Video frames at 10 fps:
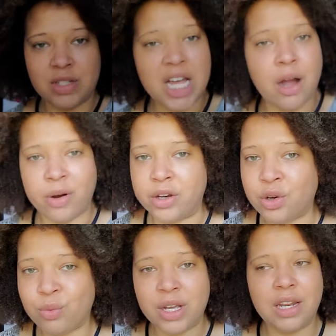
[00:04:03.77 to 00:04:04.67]
a tower in
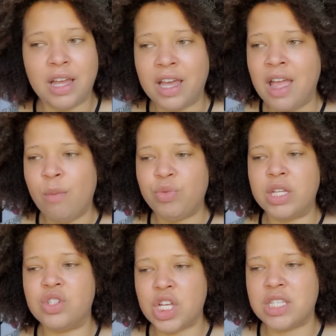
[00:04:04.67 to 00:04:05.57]
your reading,
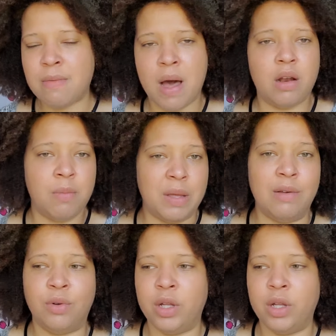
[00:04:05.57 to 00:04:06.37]
it's just about upheaval.